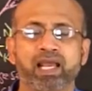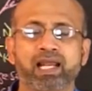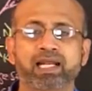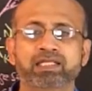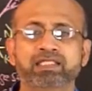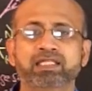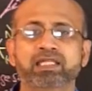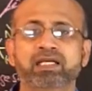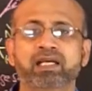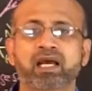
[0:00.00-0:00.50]

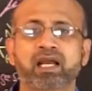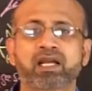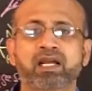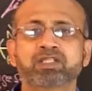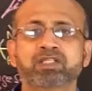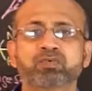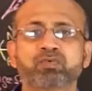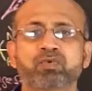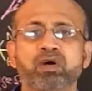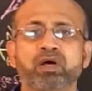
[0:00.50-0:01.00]
electric
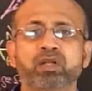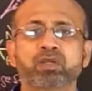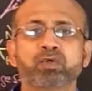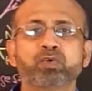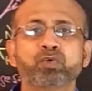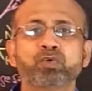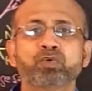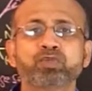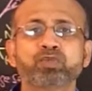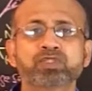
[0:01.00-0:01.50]
currents were
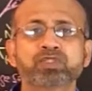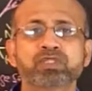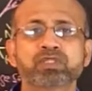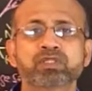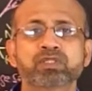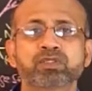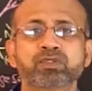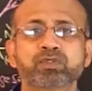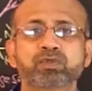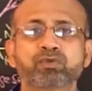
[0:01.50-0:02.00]

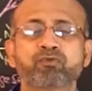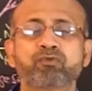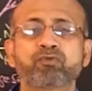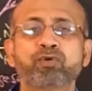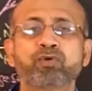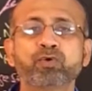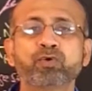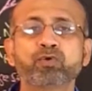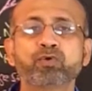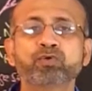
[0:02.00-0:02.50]
used to
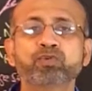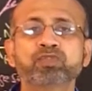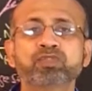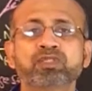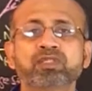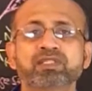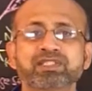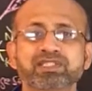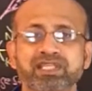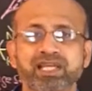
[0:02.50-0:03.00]
fuse
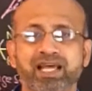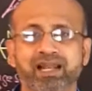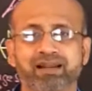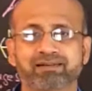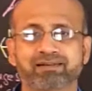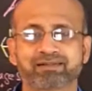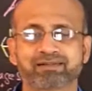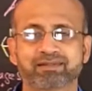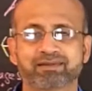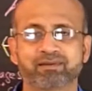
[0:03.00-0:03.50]

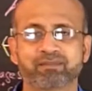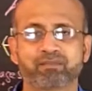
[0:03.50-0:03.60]
cells.